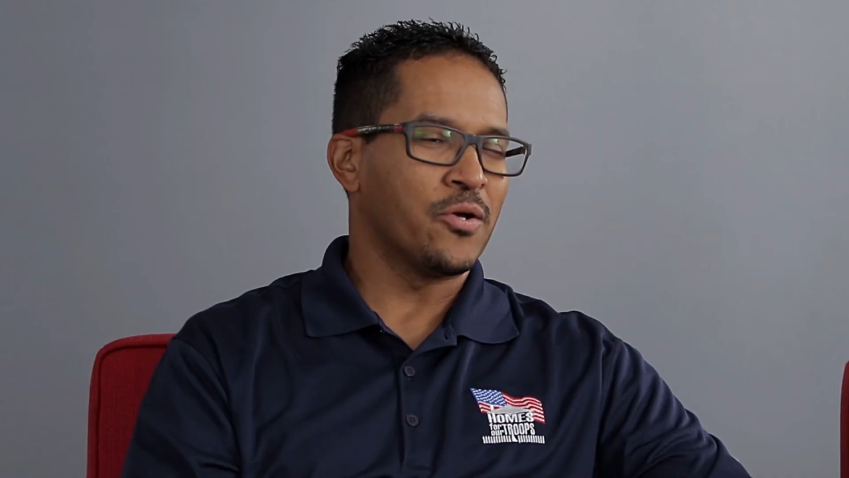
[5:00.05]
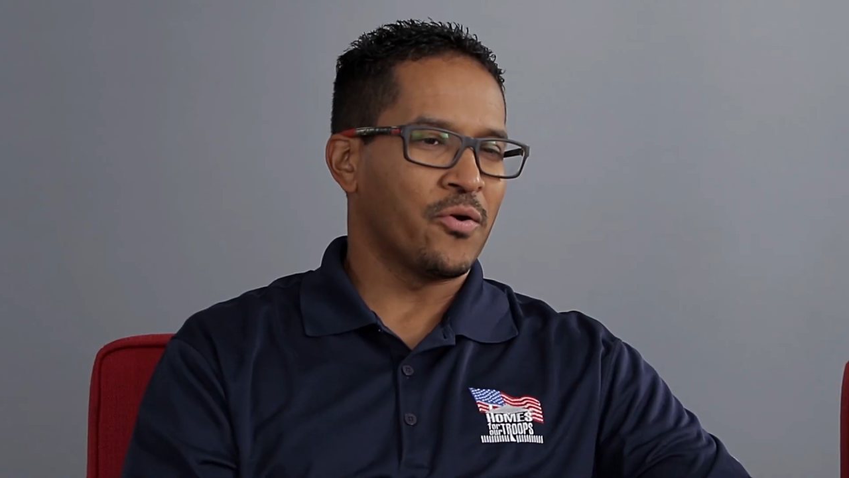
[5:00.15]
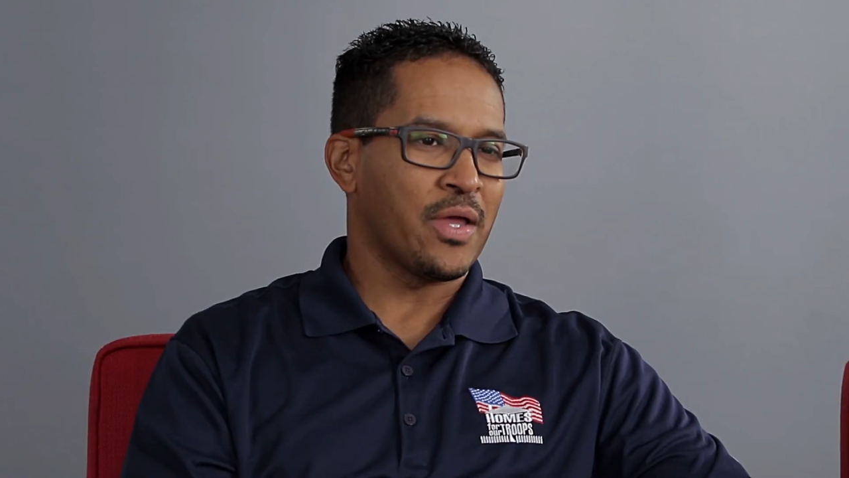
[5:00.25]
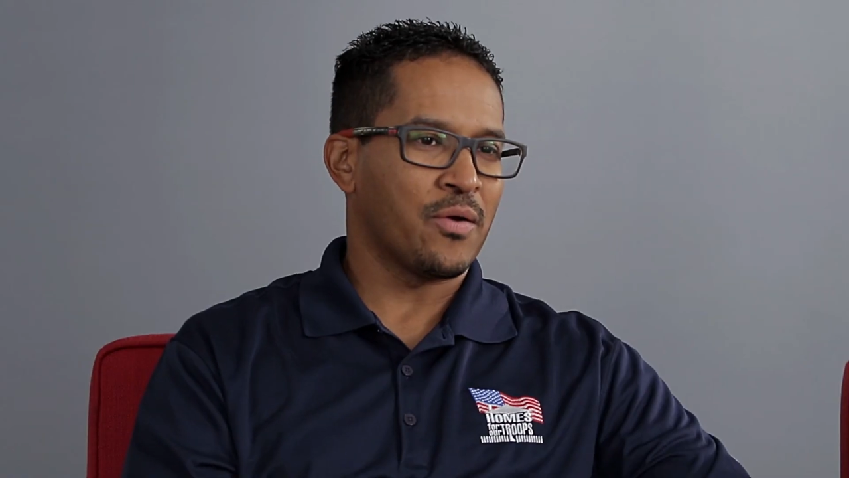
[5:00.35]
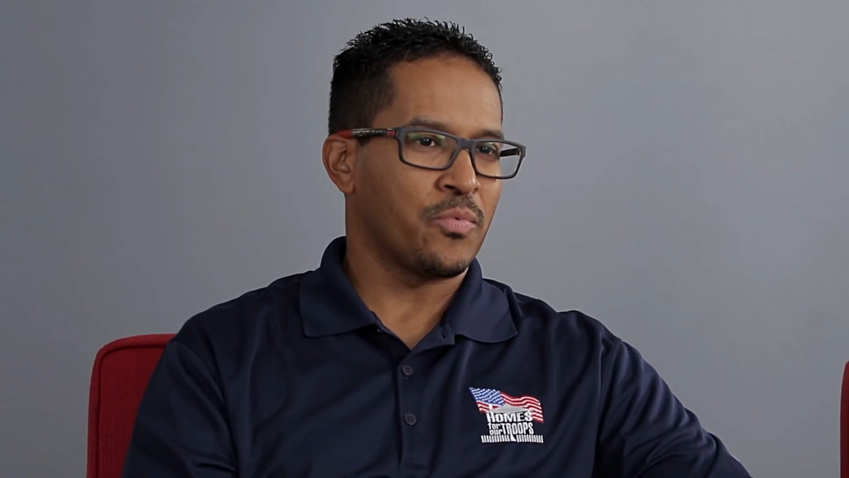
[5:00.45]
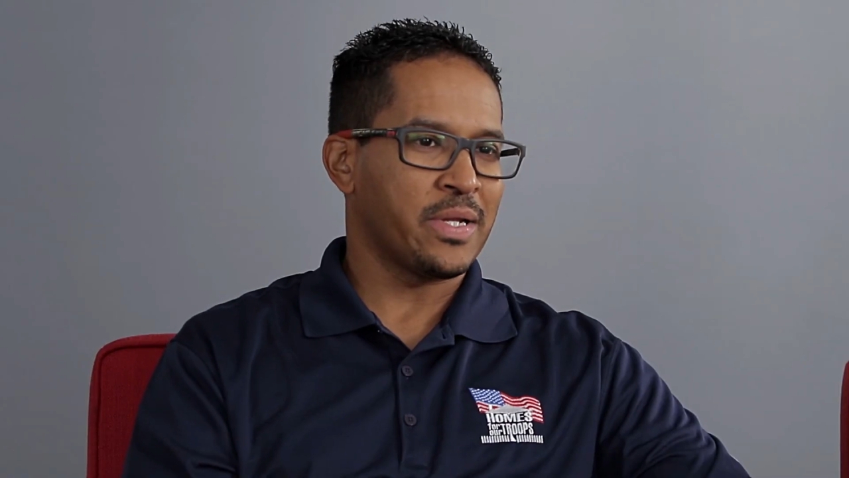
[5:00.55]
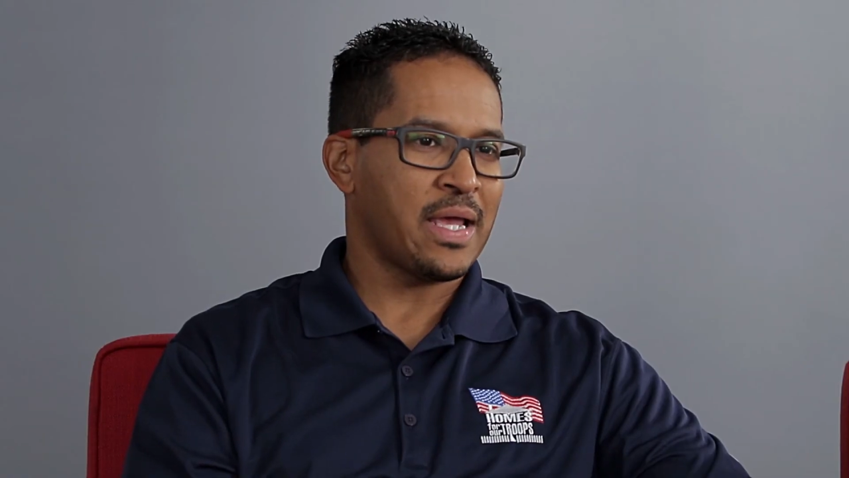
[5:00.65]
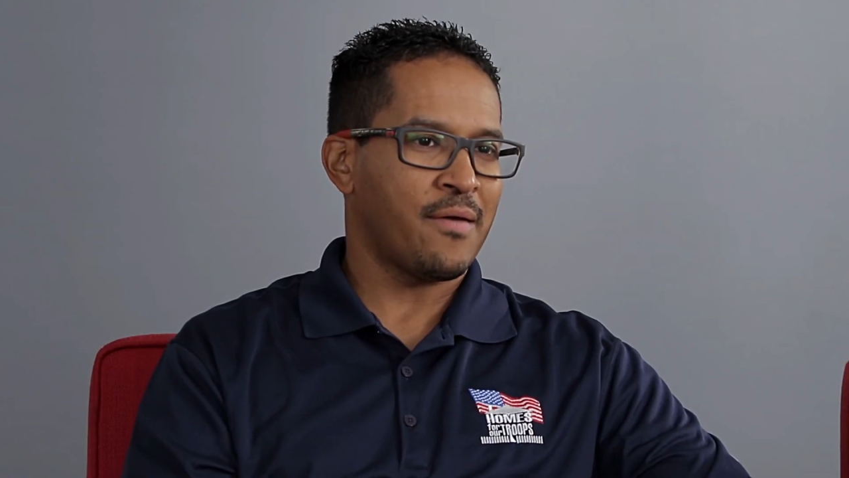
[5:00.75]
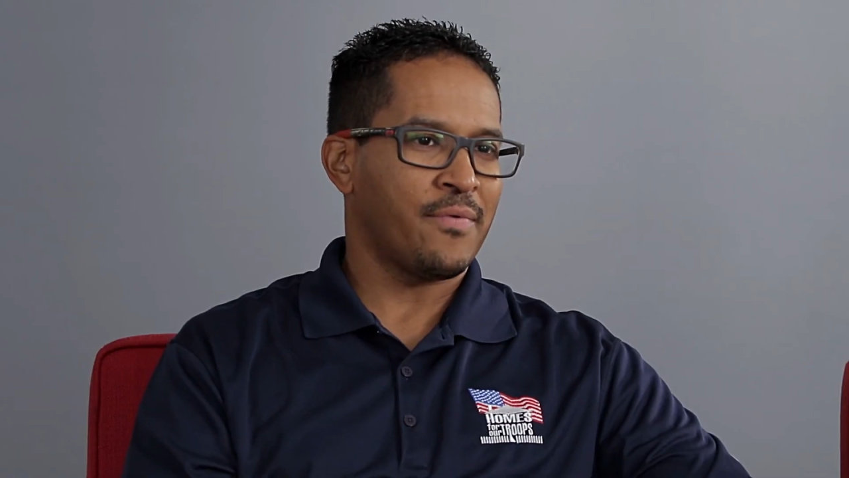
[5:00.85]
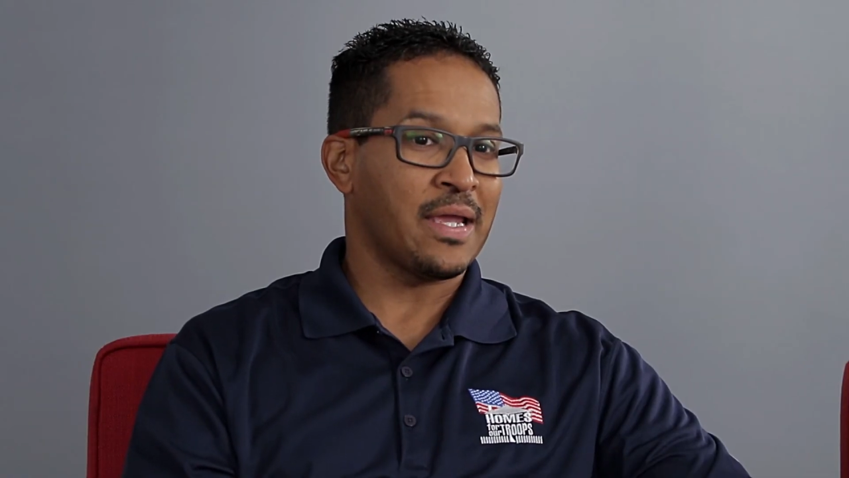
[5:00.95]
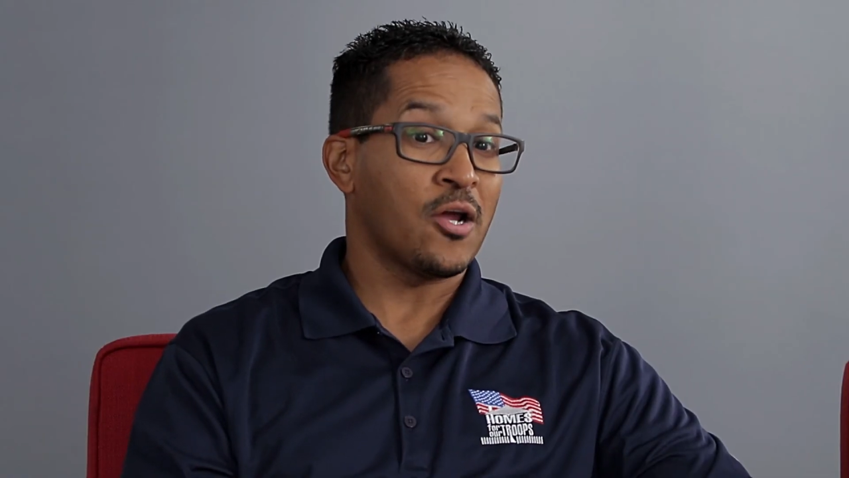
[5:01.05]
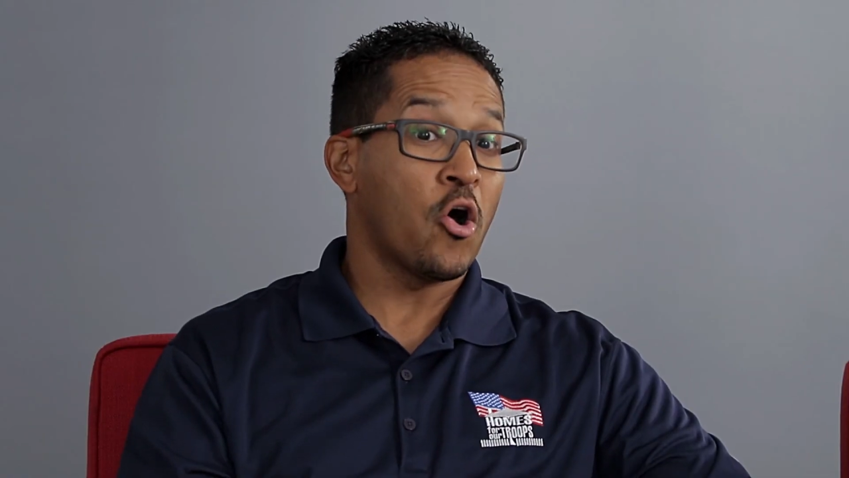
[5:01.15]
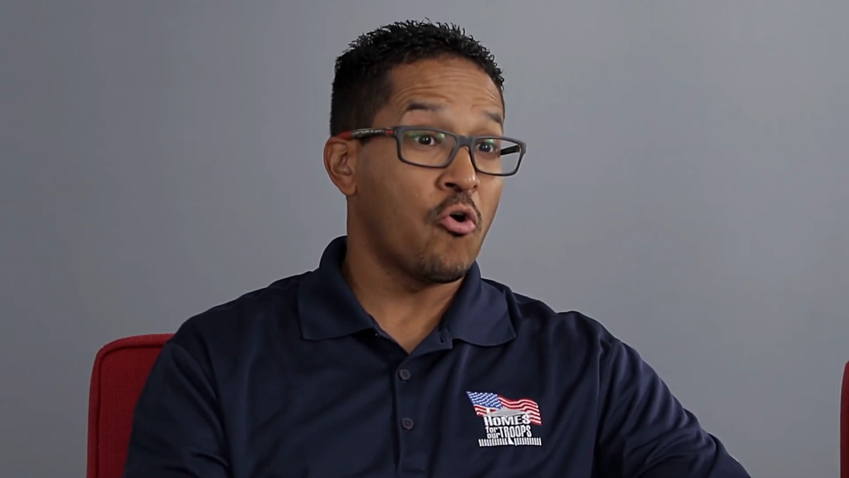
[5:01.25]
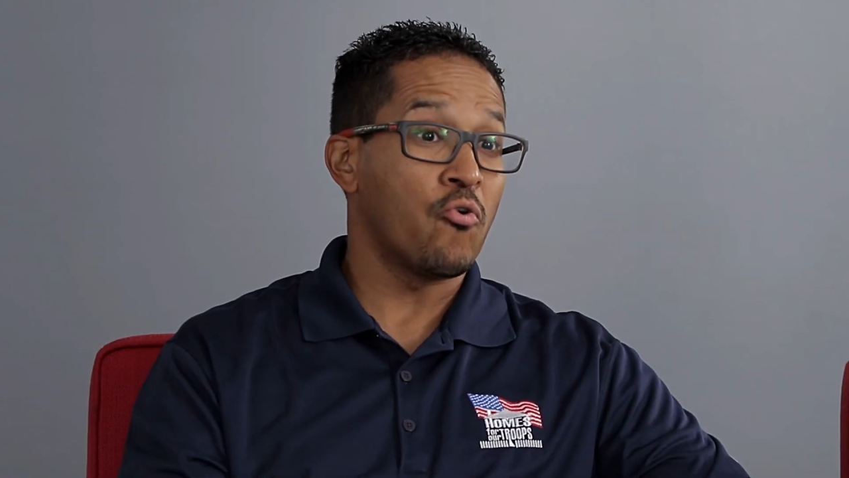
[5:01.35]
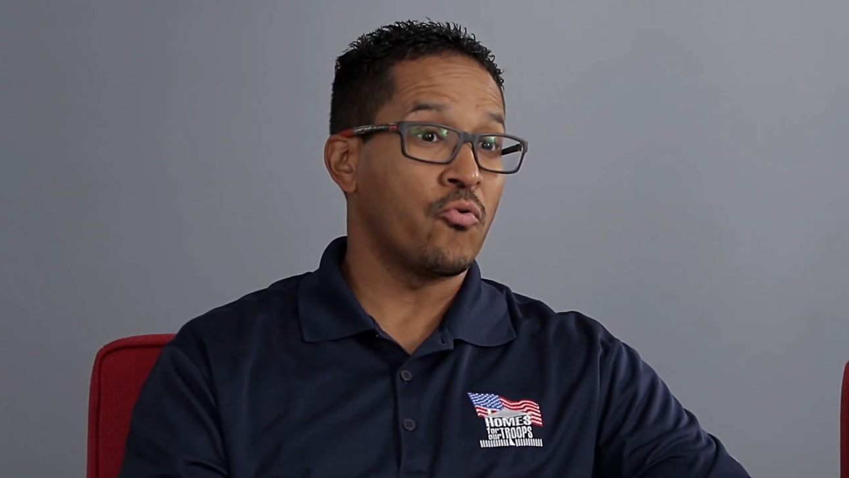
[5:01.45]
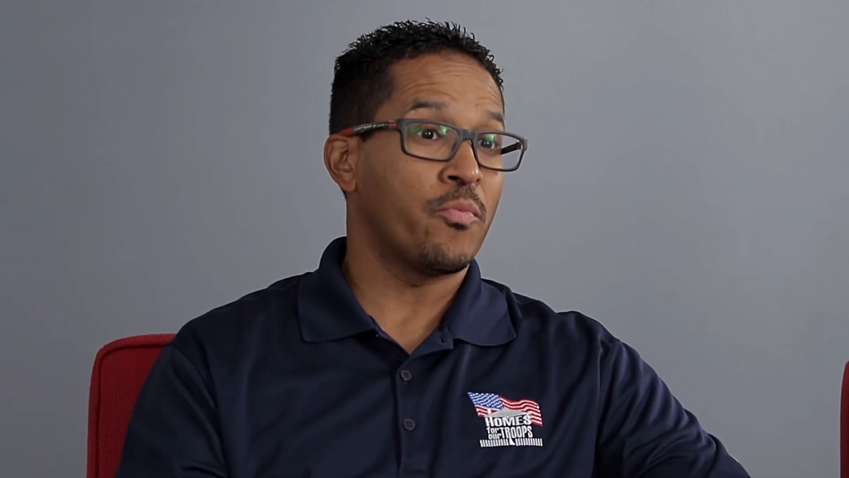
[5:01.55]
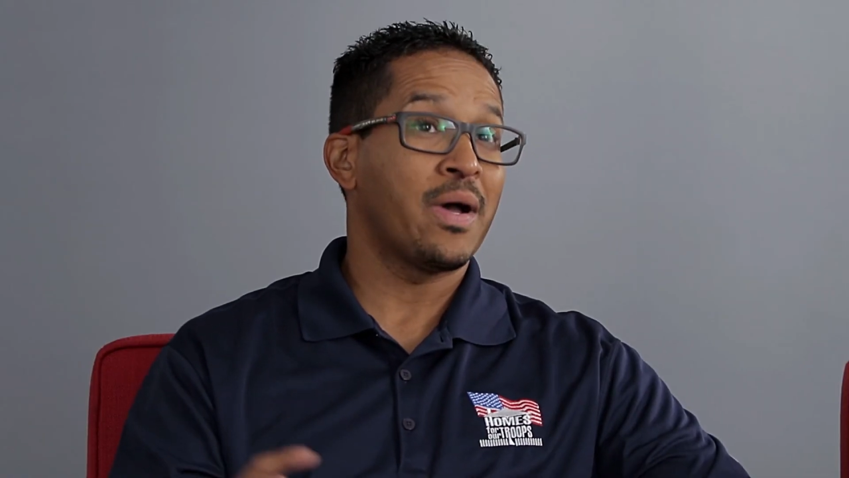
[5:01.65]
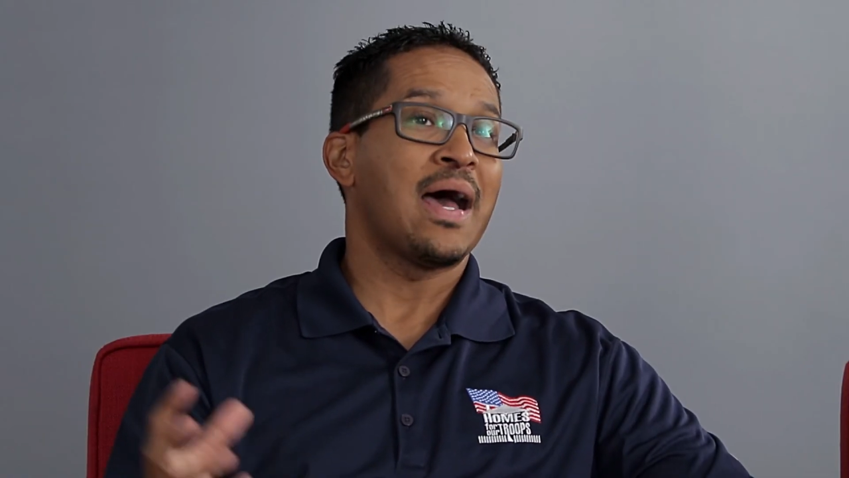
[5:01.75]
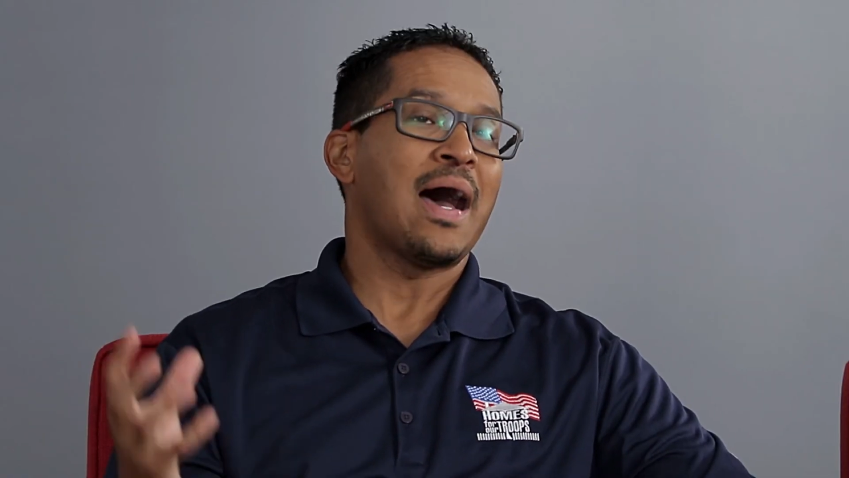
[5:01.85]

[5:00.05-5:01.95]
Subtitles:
know that we have a home,